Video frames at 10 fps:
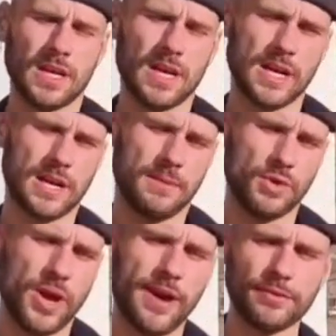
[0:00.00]

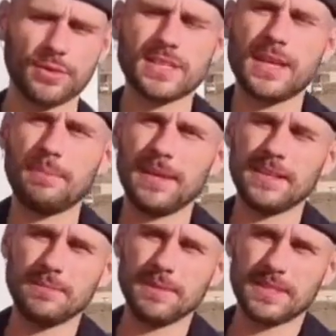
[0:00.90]
You have to step a
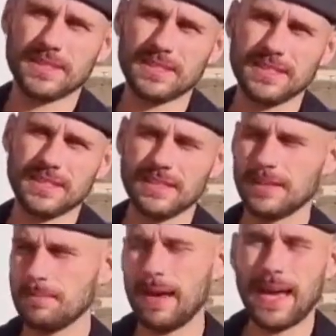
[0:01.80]
little bit
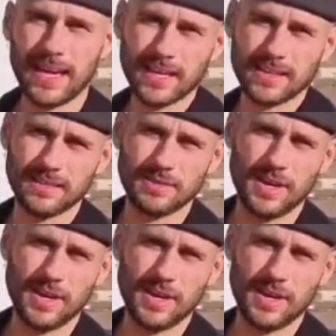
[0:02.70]
back. You